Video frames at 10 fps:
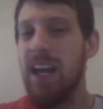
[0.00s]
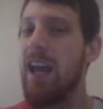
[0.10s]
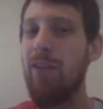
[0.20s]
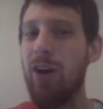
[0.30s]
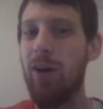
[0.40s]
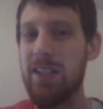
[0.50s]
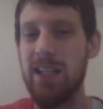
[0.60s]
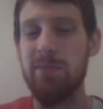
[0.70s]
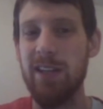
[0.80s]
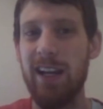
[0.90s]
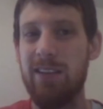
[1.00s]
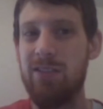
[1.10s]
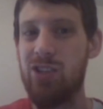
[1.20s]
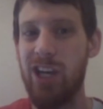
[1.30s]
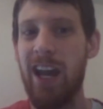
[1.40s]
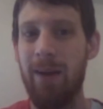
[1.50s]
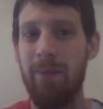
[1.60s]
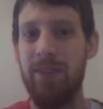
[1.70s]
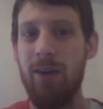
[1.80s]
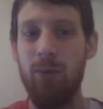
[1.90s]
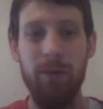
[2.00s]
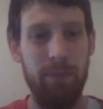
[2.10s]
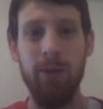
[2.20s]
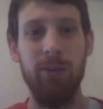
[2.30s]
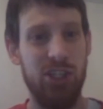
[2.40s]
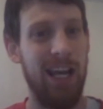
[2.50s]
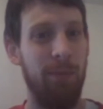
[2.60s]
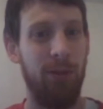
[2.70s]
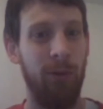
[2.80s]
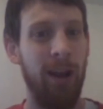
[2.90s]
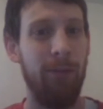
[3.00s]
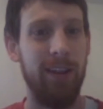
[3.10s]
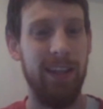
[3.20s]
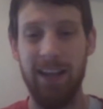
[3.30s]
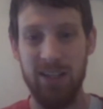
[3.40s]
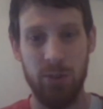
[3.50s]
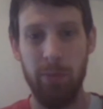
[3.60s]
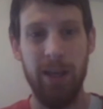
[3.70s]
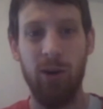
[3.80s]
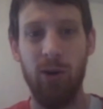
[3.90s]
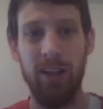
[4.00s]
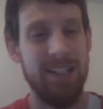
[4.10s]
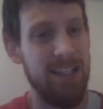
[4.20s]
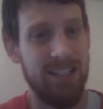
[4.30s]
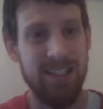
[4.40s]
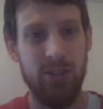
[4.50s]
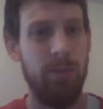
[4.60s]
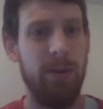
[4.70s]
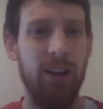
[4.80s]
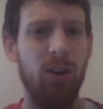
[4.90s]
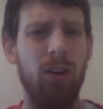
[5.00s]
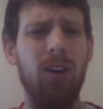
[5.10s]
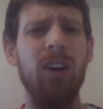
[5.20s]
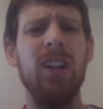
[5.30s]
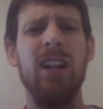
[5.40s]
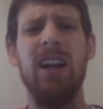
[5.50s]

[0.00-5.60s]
even though it seems like Cham, they would be with Cham through everything, and this would make a whole lot of sense because this would be their goal.